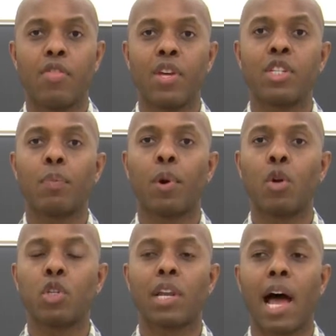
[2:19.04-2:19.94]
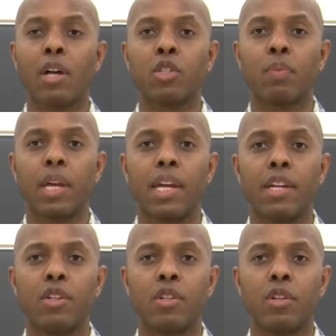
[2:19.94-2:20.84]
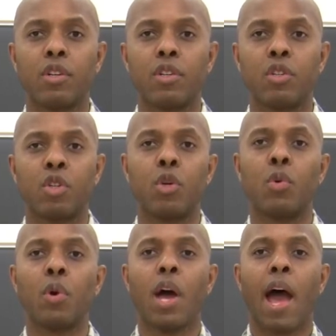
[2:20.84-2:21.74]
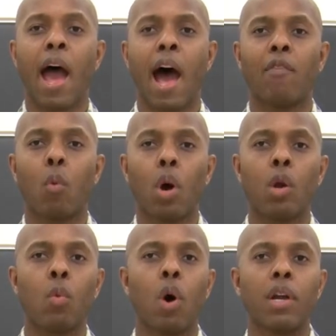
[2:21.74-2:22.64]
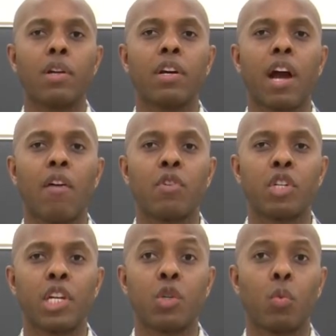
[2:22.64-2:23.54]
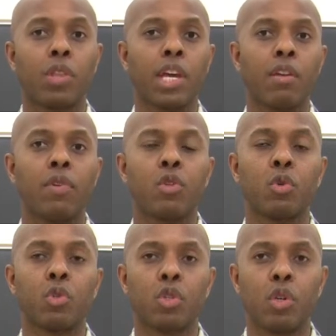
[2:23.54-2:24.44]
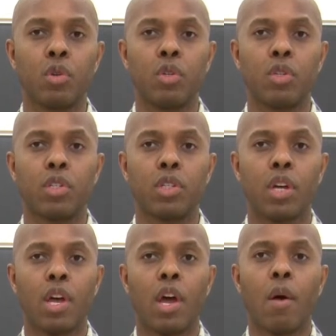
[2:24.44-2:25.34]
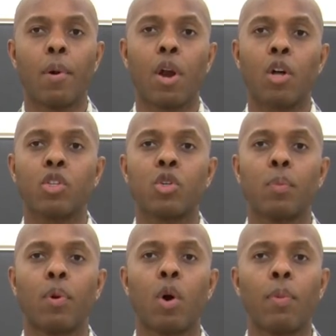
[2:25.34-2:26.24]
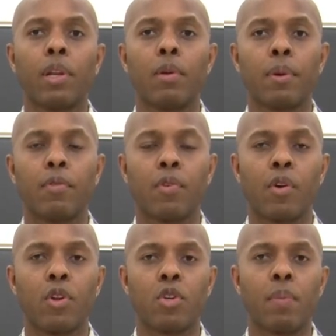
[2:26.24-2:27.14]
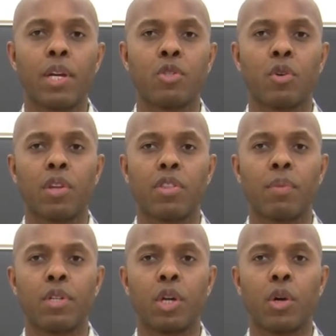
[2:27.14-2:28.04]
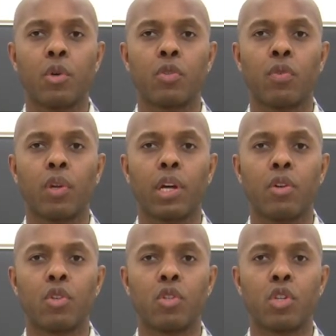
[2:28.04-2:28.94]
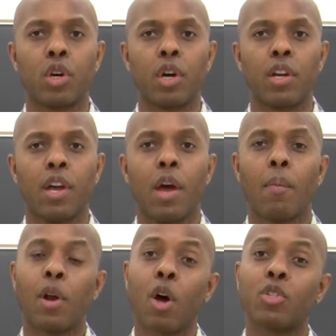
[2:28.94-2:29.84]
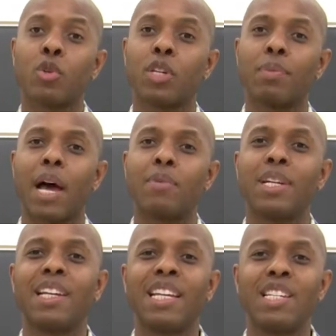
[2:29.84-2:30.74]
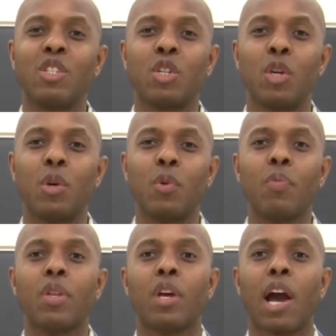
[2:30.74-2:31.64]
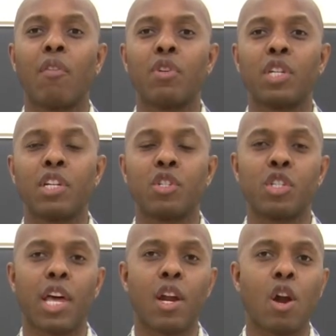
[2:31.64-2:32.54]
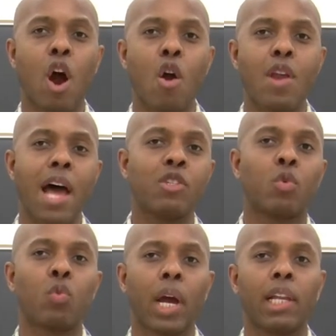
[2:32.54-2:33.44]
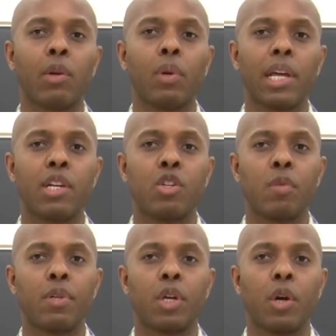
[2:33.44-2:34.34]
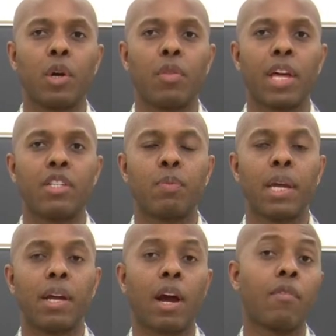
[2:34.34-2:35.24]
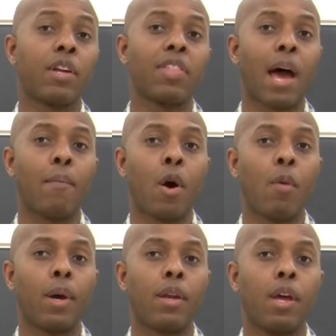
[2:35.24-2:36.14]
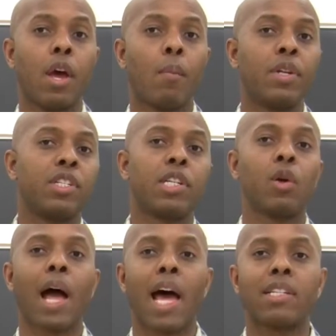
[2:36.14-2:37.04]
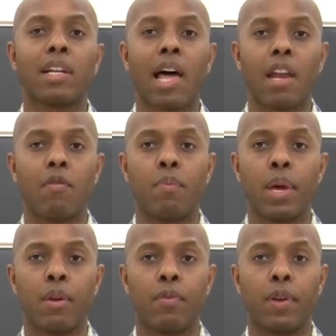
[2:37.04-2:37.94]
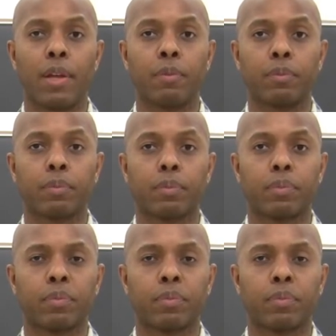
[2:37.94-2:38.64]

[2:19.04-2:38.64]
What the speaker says: This approach allows me to have a one-on-one conversation with individual students, but also to probe a little bit further to make sure that the material is fully understood. But also sometimes it leads to conversations that are not directly related to the material that's being covered at that moment, but still adds a lot of benefit.